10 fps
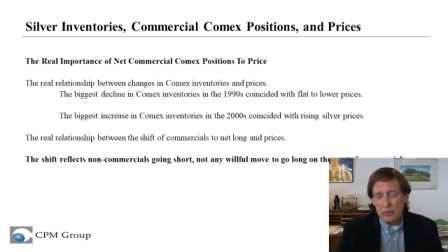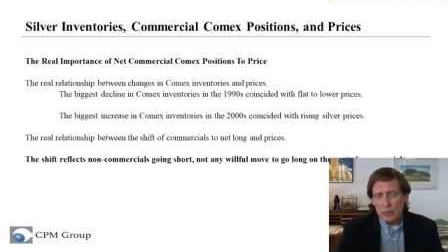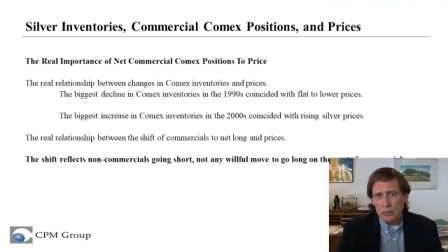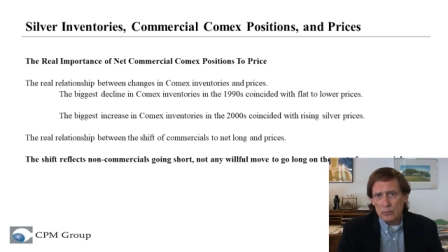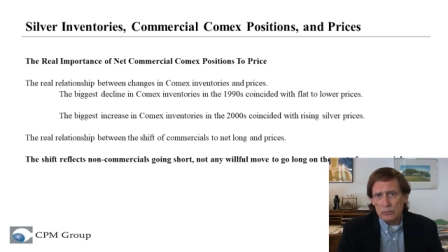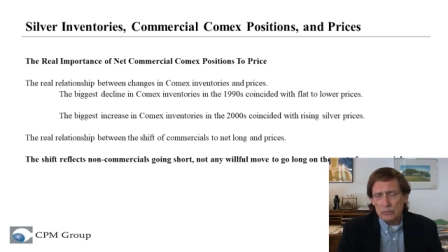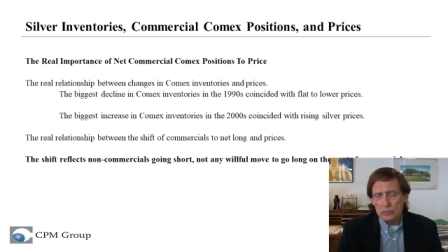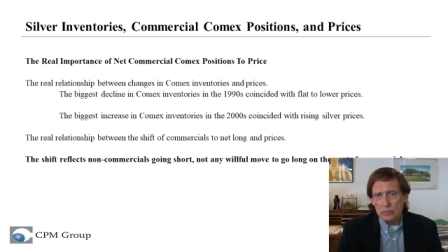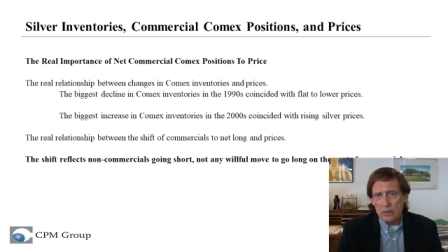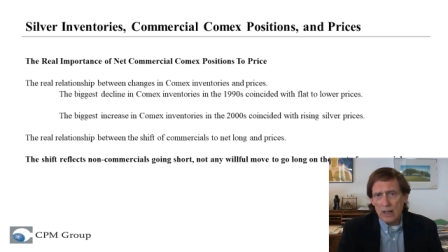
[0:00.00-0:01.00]
to
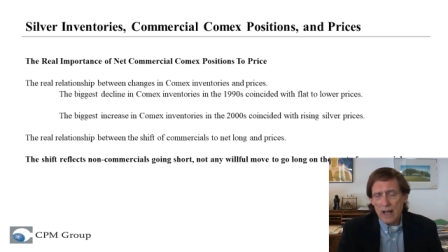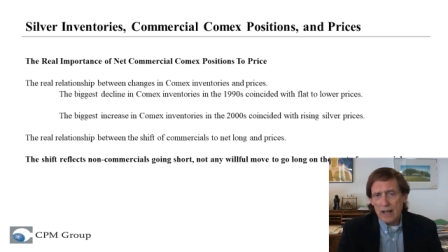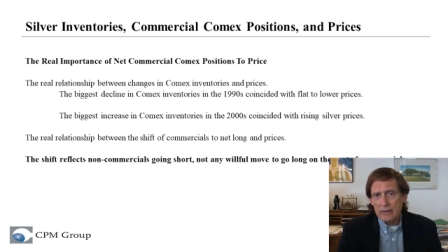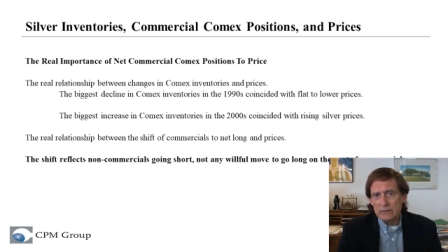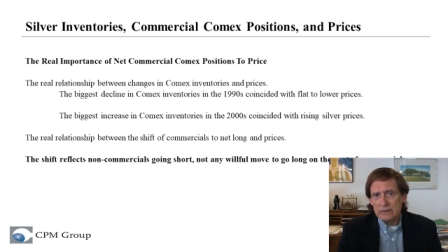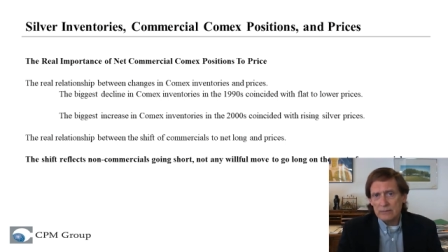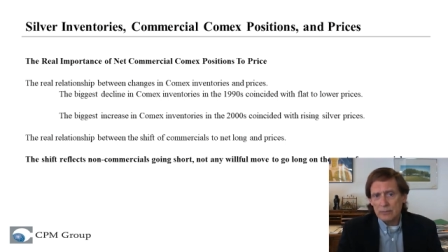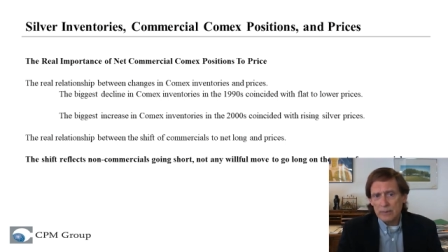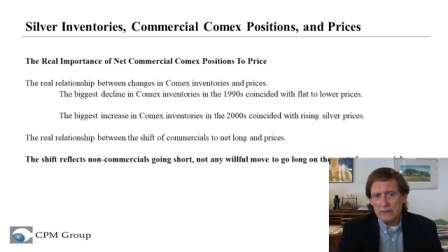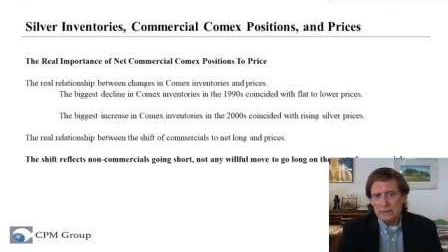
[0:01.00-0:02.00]
higher
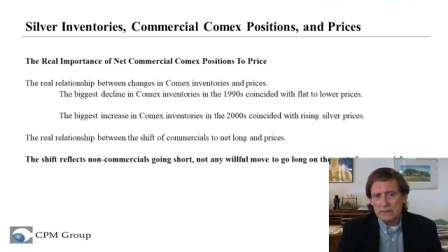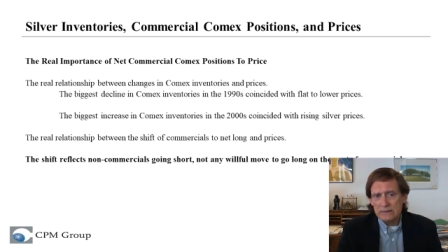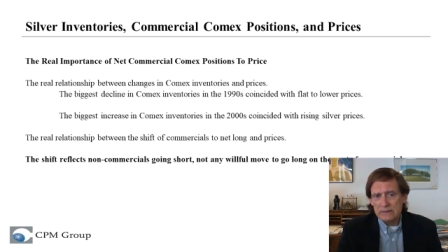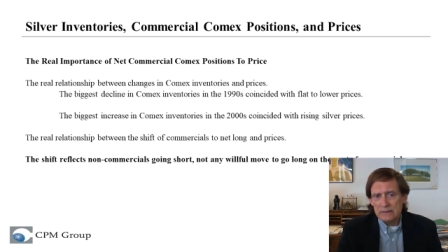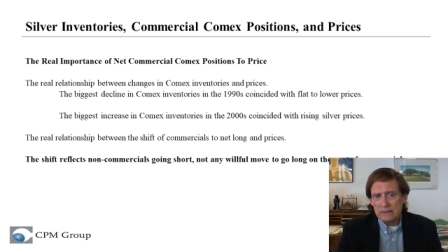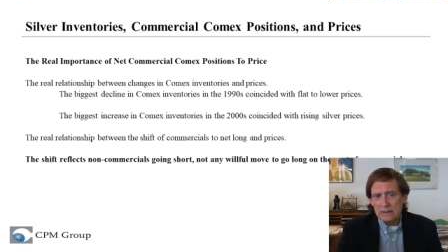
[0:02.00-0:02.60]
silver prices